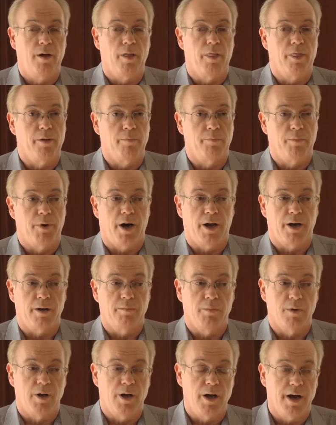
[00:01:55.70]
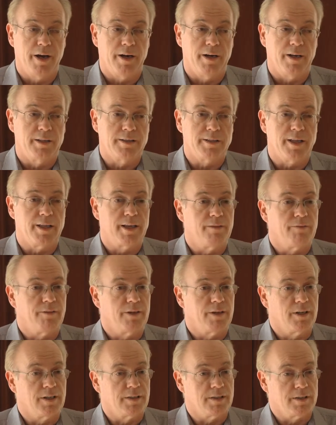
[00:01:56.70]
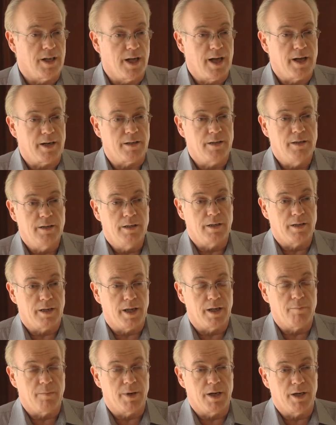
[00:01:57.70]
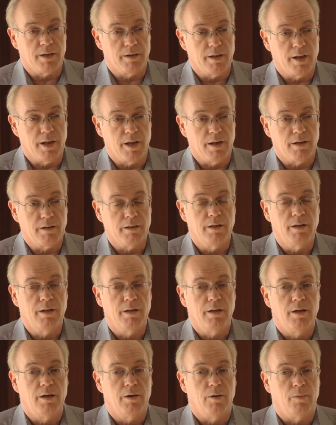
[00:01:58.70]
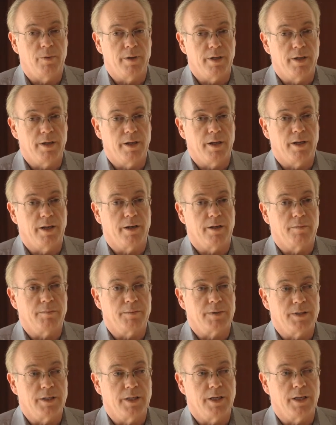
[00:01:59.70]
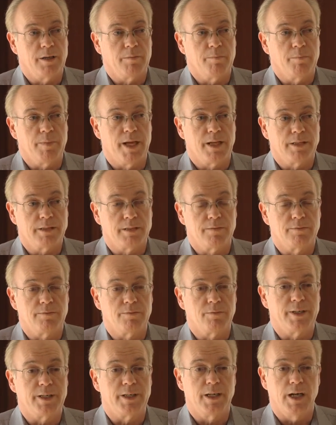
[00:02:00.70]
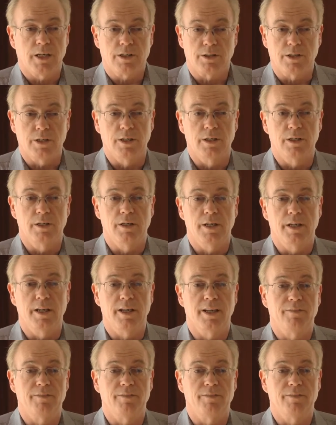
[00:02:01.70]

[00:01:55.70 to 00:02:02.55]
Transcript: The bottom line is that if it does not get maintained, we end up seeing a massive reduction in